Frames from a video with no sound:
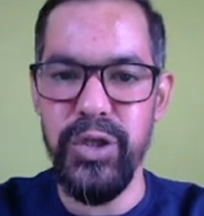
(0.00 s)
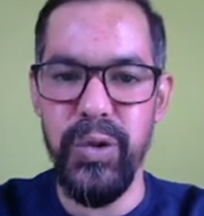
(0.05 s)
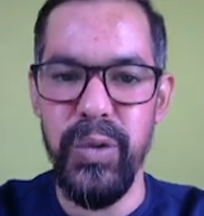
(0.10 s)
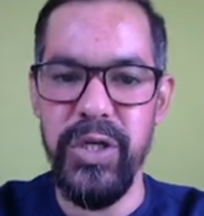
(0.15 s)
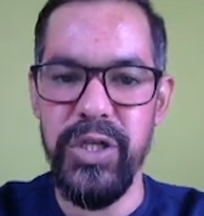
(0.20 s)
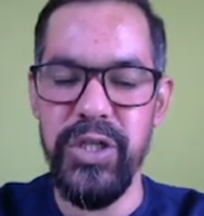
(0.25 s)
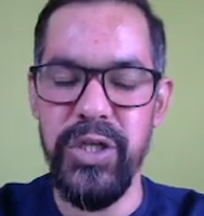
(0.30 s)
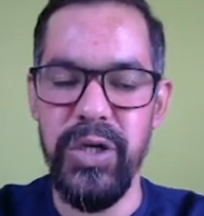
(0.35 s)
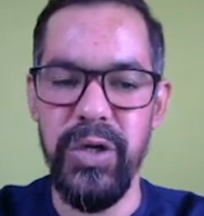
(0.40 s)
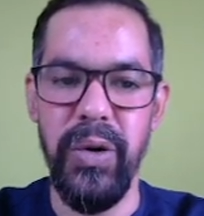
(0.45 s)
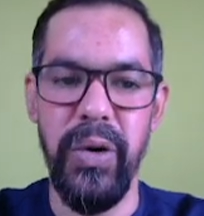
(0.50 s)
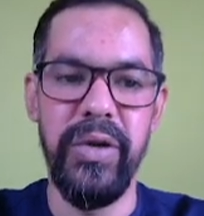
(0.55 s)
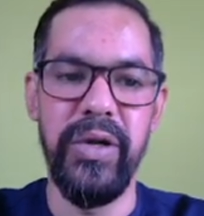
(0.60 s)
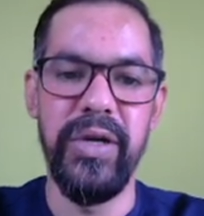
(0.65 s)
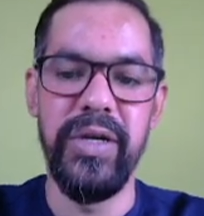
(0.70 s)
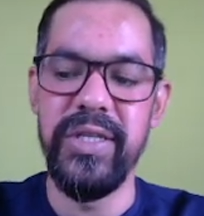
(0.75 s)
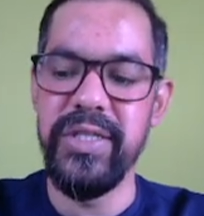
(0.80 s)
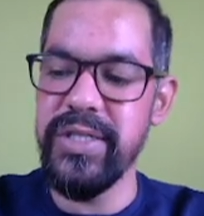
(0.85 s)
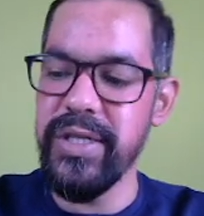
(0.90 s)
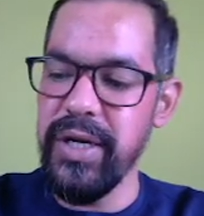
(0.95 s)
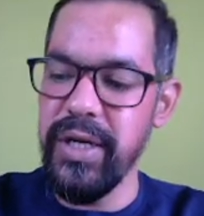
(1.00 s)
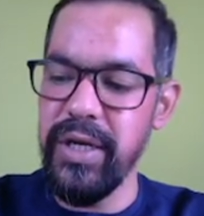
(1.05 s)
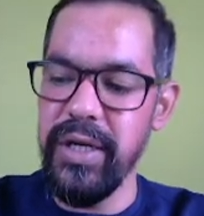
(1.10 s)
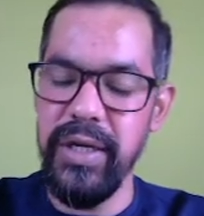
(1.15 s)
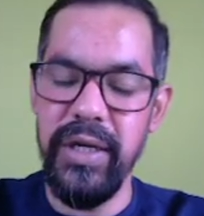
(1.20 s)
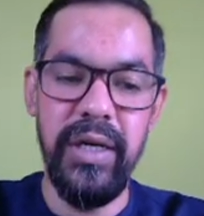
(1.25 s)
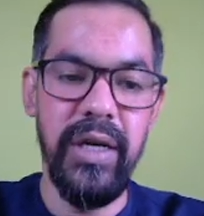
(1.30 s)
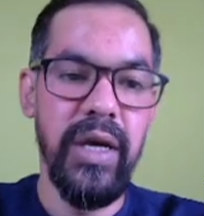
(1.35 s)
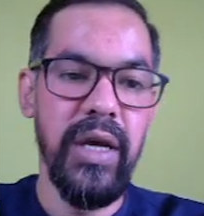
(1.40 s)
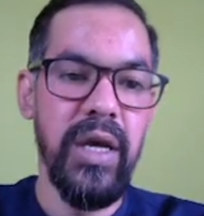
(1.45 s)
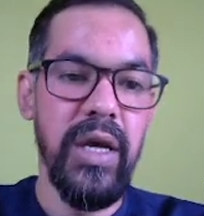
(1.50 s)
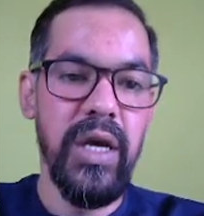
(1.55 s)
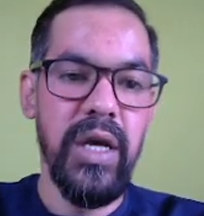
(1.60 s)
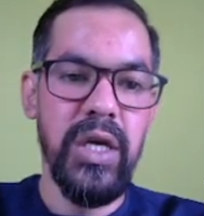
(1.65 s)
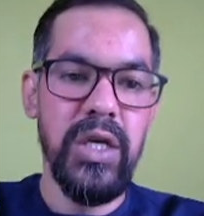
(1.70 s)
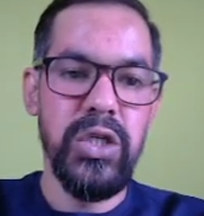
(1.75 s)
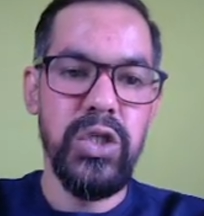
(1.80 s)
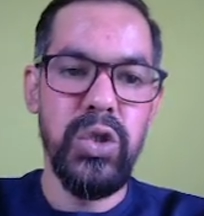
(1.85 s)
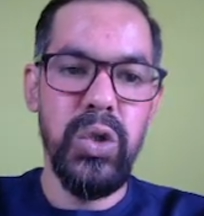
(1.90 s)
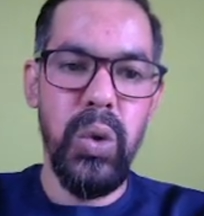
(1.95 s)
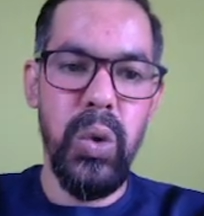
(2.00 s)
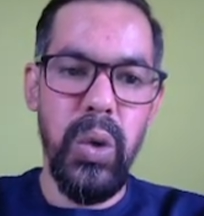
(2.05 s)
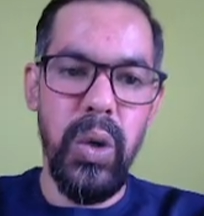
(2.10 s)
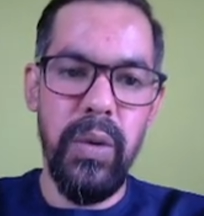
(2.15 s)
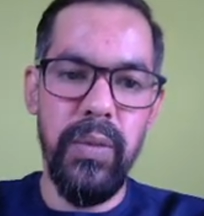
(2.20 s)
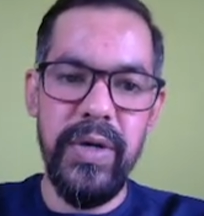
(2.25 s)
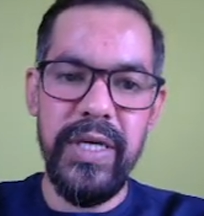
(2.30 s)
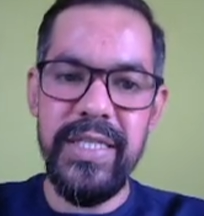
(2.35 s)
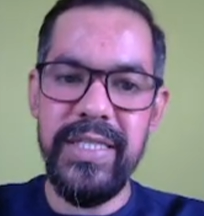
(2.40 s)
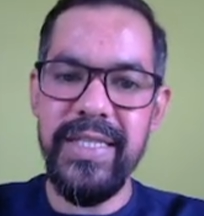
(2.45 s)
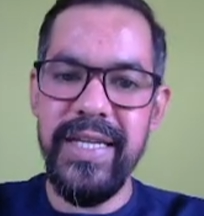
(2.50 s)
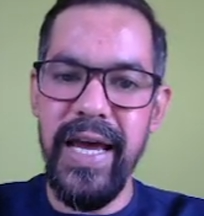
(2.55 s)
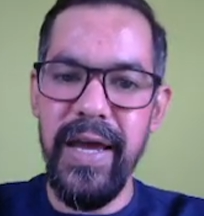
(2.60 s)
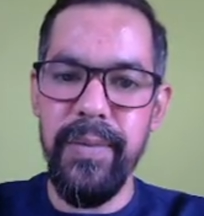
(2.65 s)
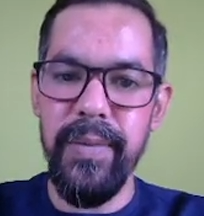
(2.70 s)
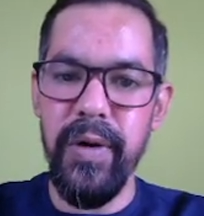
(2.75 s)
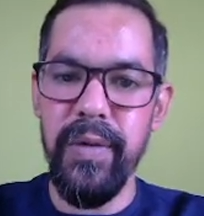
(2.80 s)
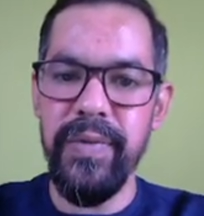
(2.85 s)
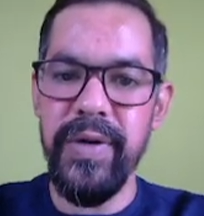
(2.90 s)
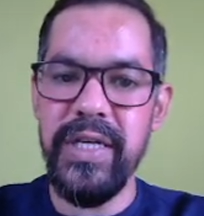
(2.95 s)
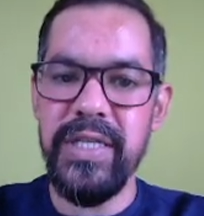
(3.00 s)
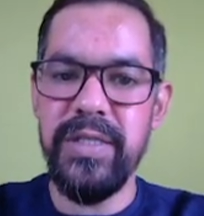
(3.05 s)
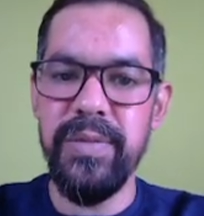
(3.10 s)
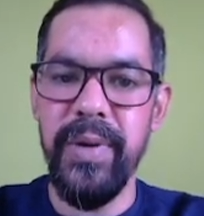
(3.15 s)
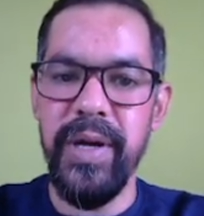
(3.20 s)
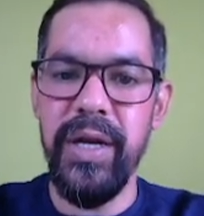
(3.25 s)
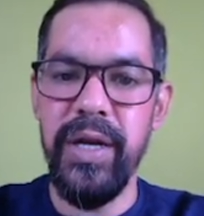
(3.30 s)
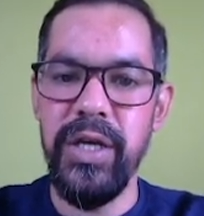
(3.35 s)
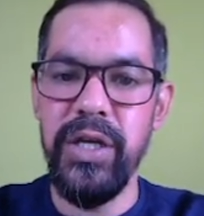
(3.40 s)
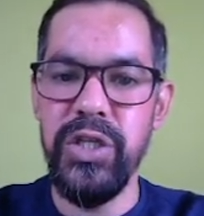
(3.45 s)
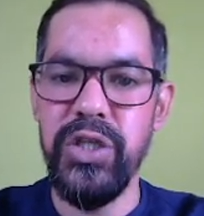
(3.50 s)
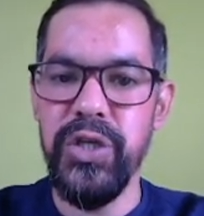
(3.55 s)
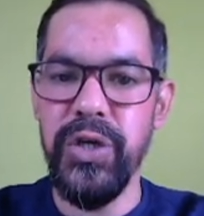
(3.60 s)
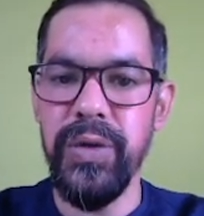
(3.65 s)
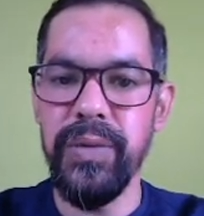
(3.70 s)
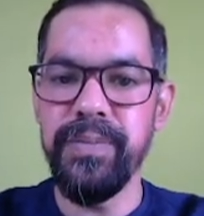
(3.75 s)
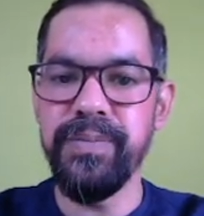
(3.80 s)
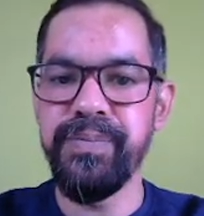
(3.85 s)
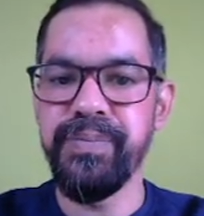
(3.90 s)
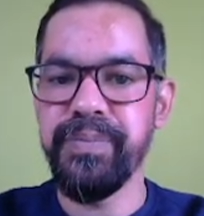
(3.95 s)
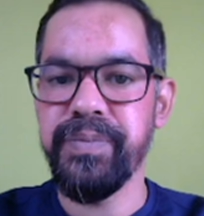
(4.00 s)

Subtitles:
question on your screen. So which type of expenditure